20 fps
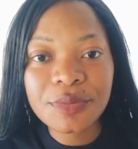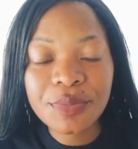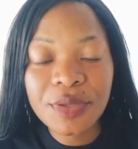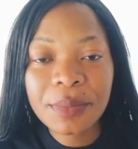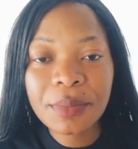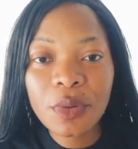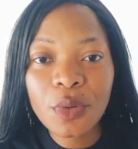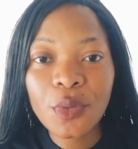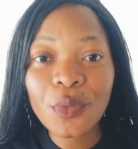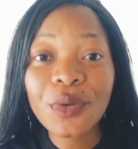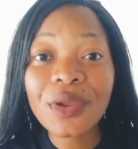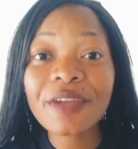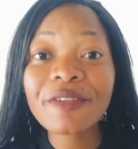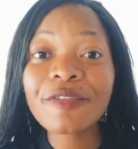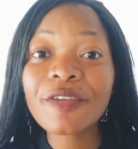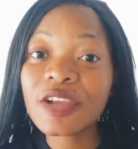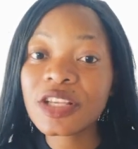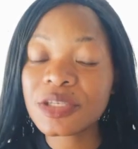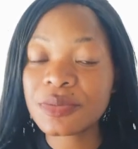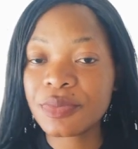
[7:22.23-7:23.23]
people who have
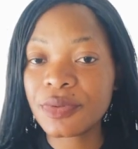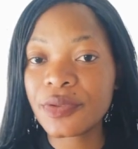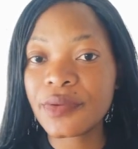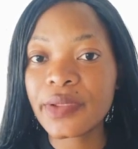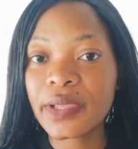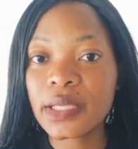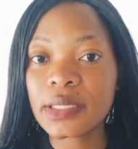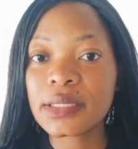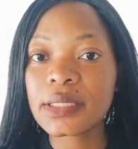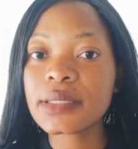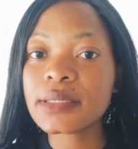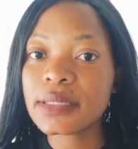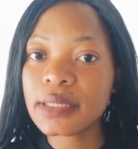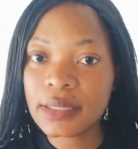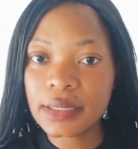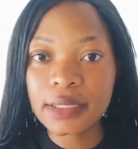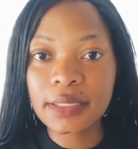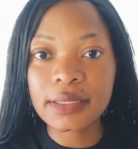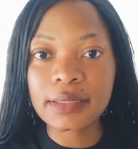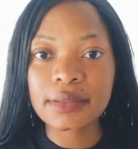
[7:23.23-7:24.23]
experience as
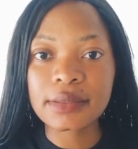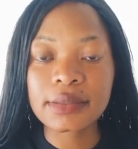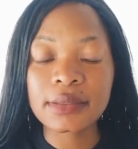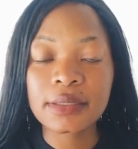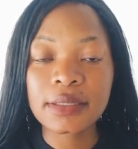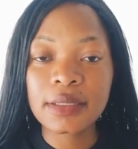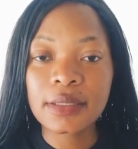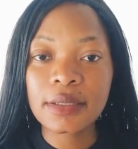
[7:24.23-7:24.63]
cleaners.